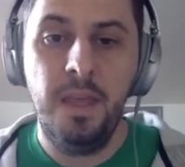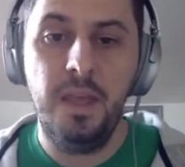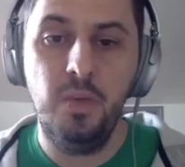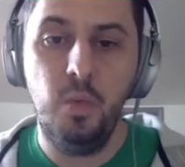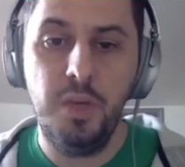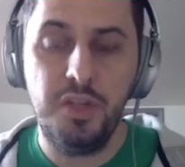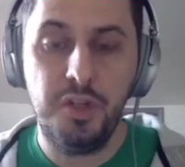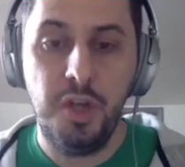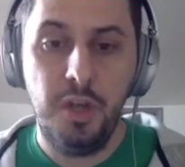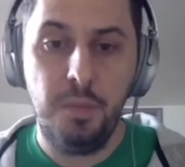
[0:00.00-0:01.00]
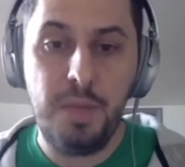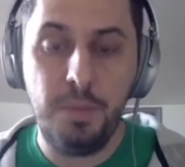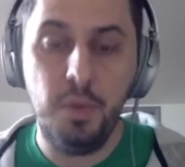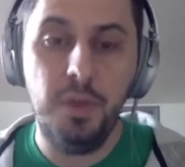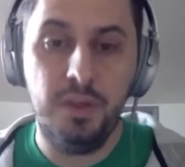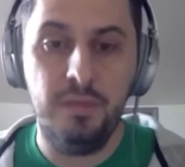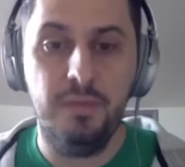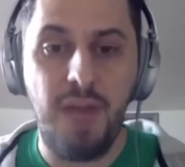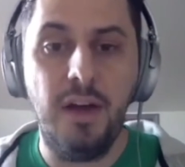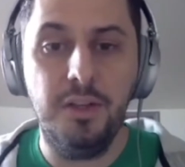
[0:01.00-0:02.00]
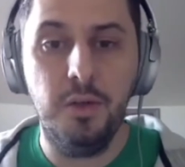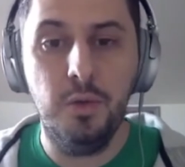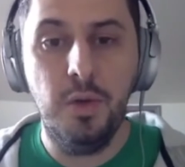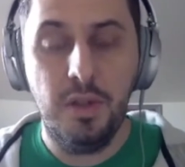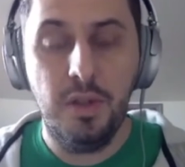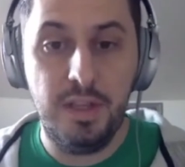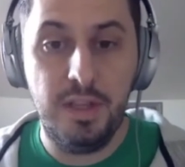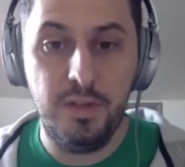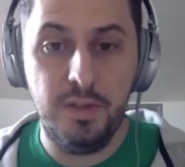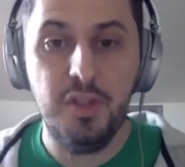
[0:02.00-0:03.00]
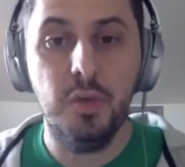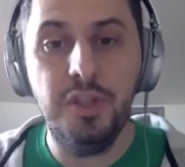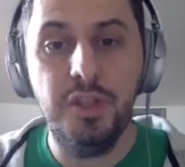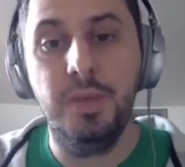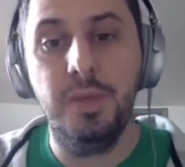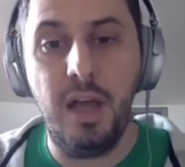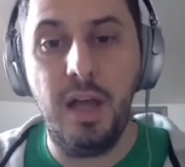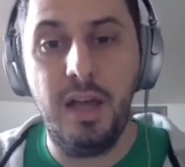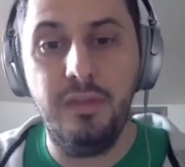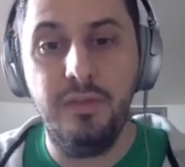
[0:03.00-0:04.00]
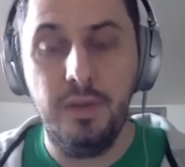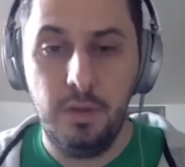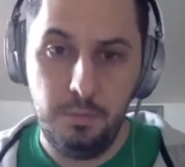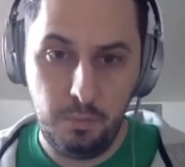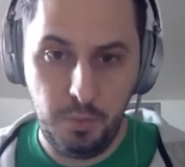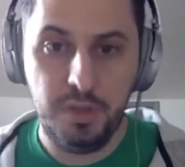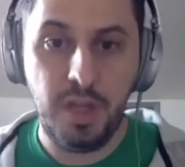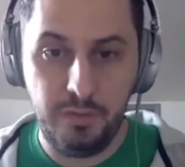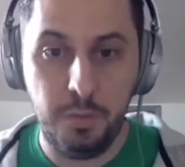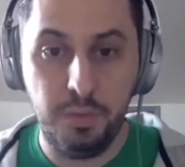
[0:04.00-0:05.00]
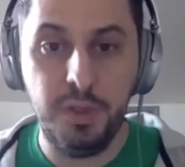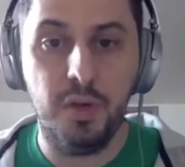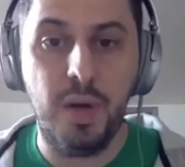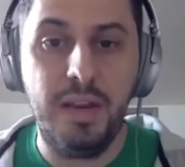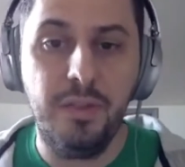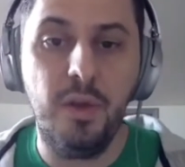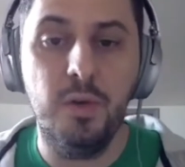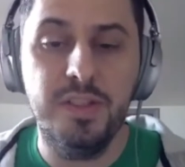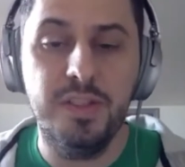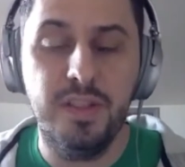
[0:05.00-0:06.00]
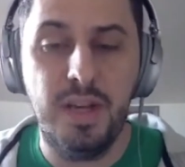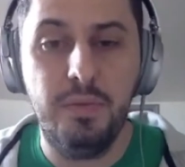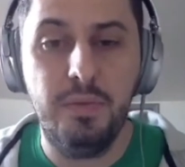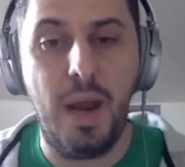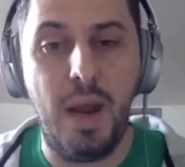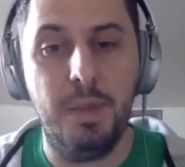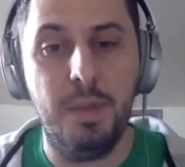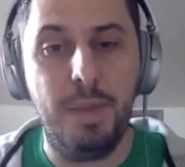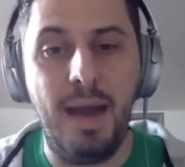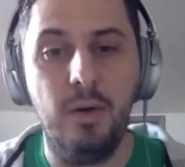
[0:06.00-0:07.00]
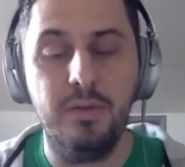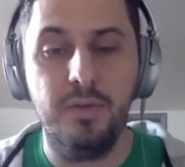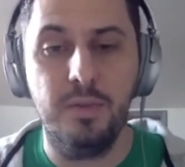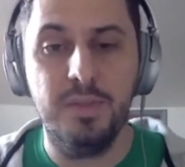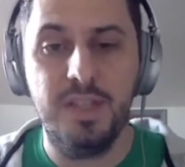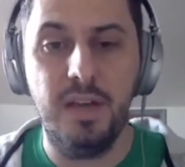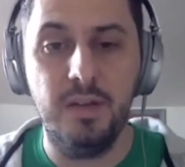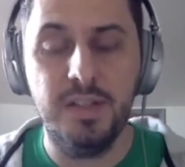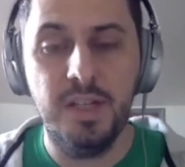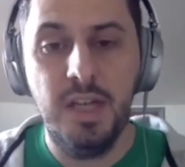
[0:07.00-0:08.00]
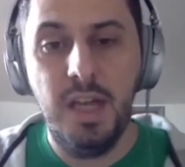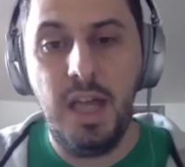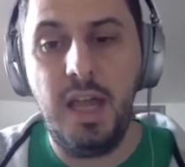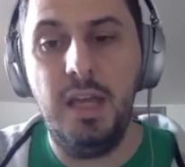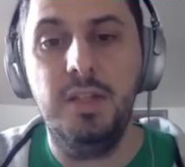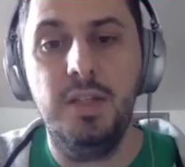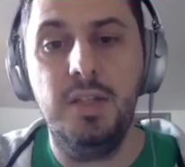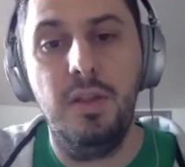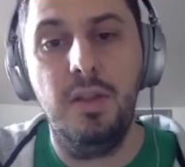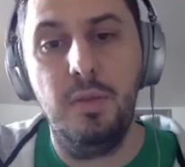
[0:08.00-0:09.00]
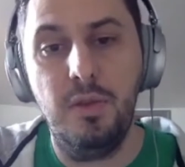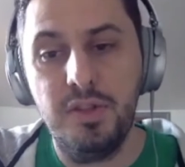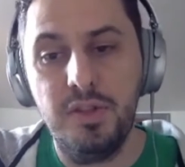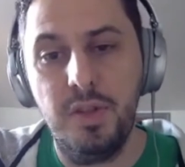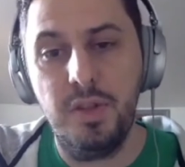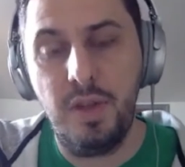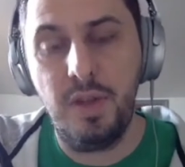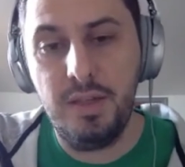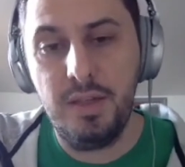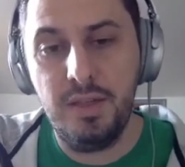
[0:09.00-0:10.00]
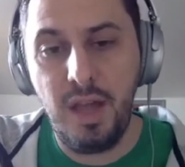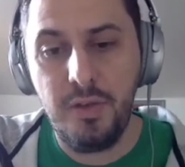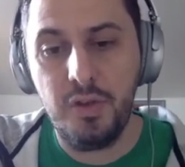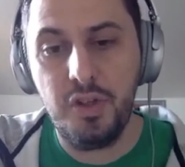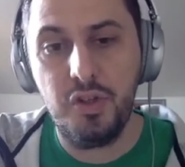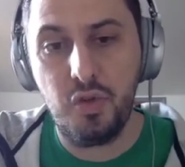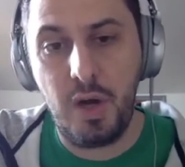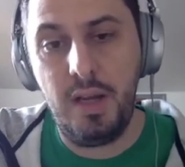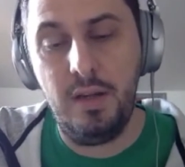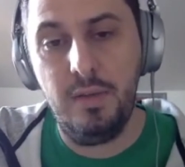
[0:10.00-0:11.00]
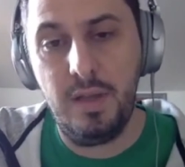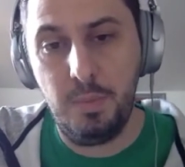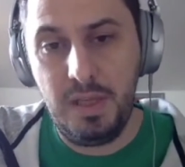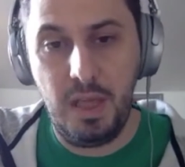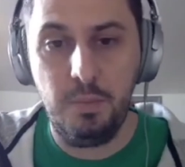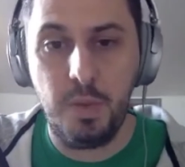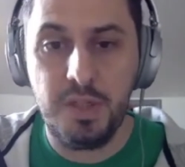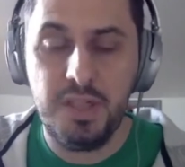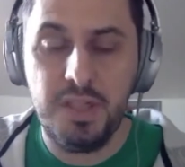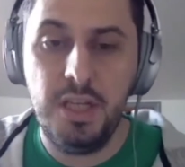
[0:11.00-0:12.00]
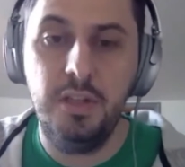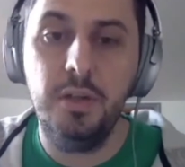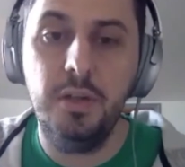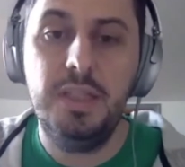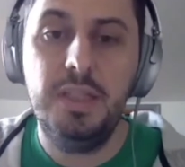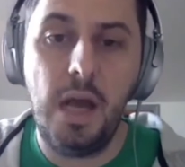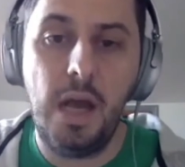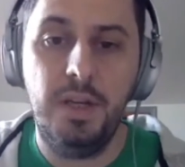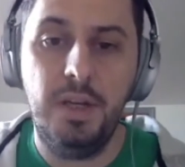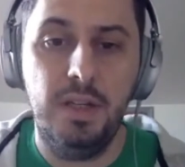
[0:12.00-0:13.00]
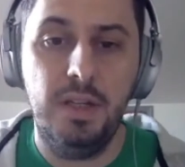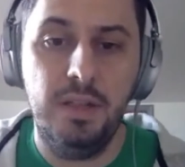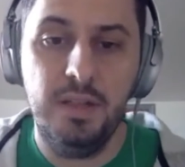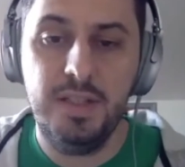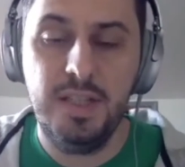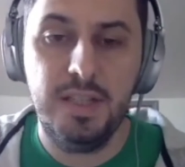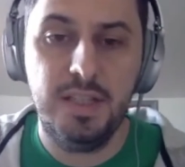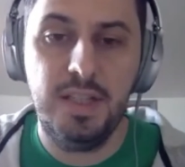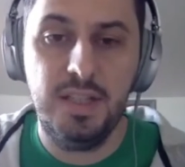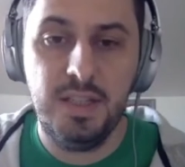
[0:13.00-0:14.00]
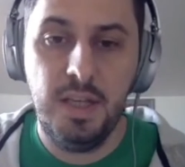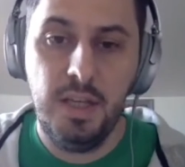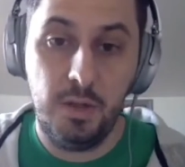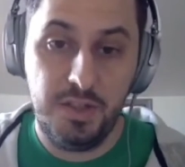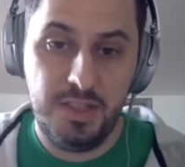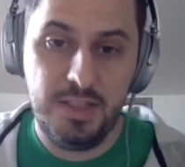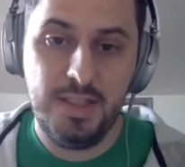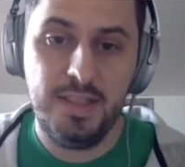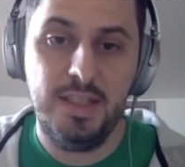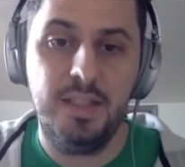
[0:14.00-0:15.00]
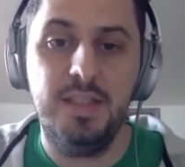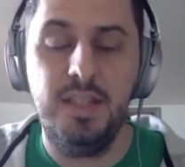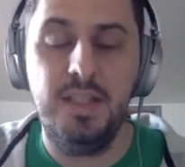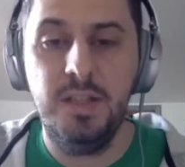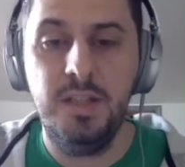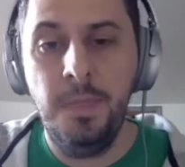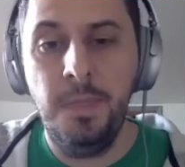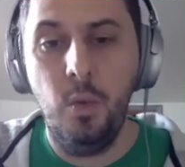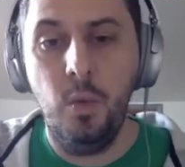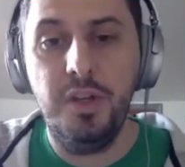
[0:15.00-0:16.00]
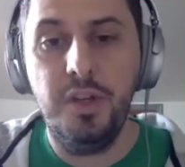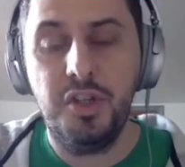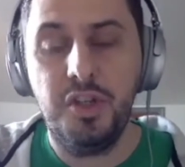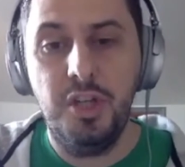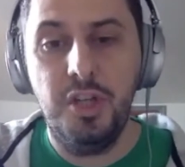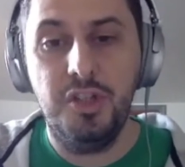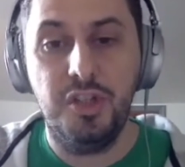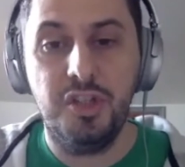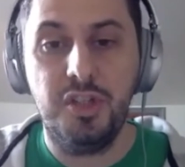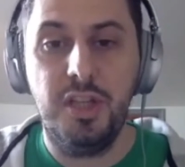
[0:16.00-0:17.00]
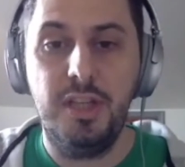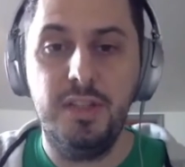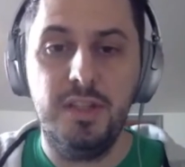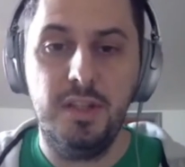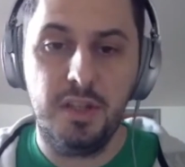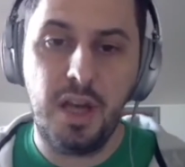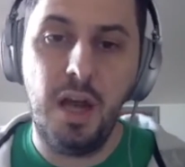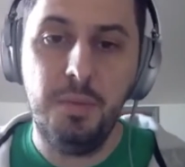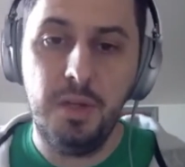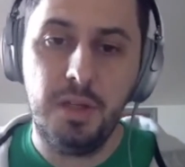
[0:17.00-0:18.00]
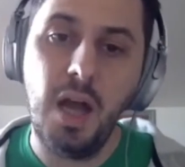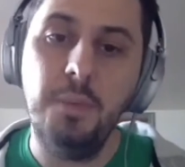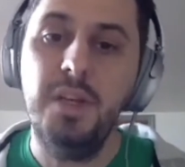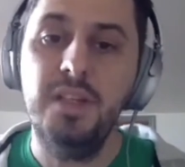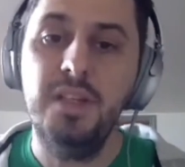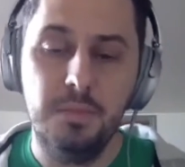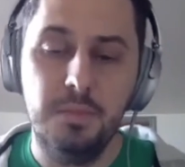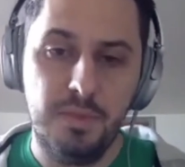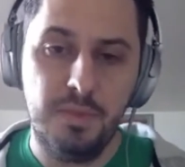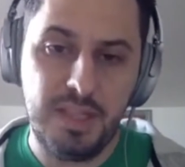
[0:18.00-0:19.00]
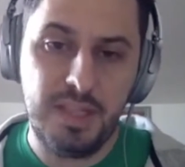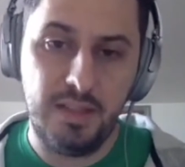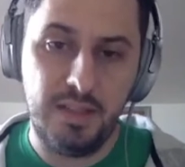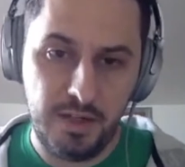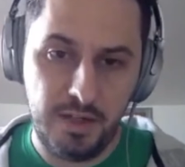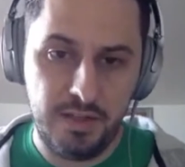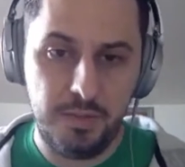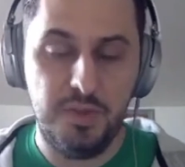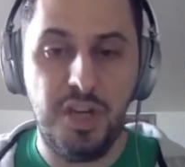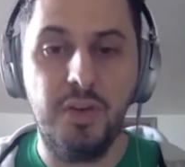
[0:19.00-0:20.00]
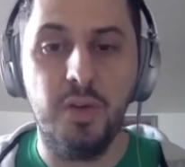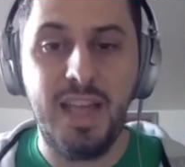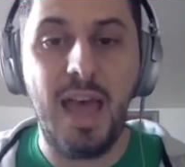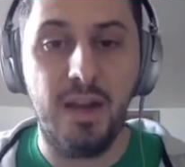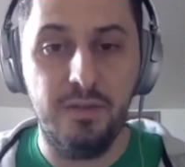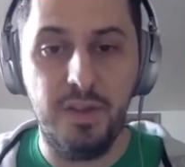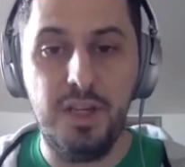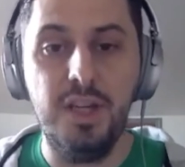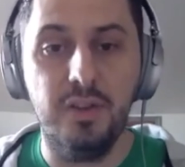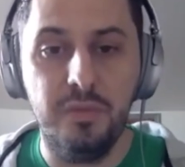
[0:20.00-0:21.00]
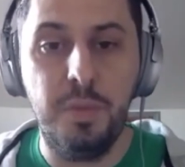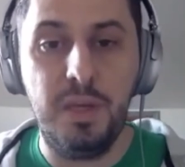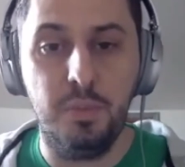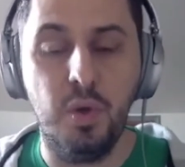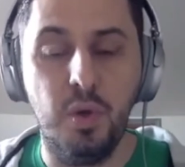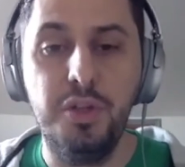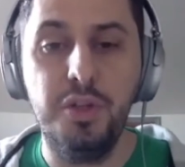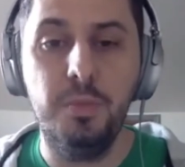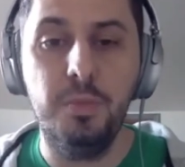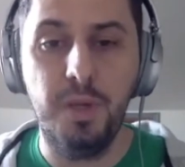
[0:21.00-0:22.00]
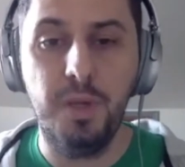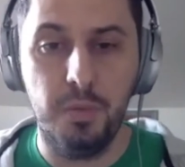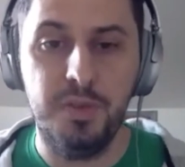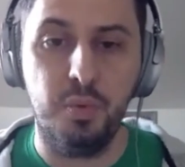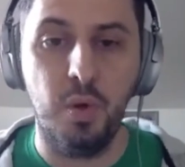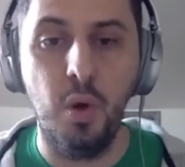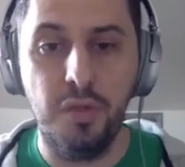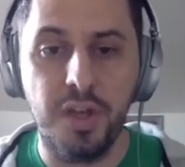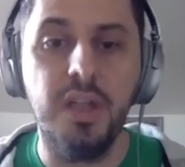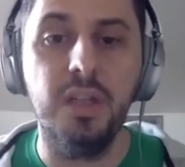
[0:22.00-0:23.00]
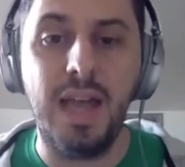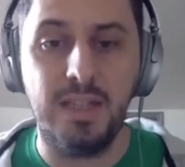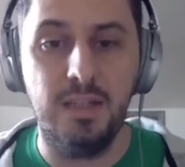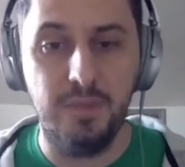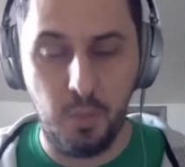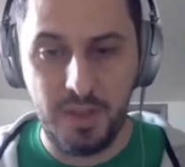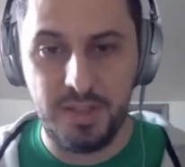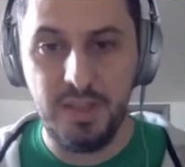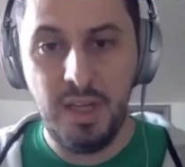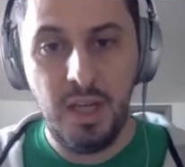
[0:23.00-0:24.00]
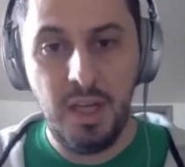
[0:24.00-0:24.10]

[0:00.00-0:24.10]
in which people who didn't value the individual human life would kind of obliterate those in the name of grabbing power for themselves. And there's another strain that became particularly dominant in the 60s, or since the 60s, which just in communism, totalitarianism generally had a veneer of being pro-human, but it was pro the collective. It wasn't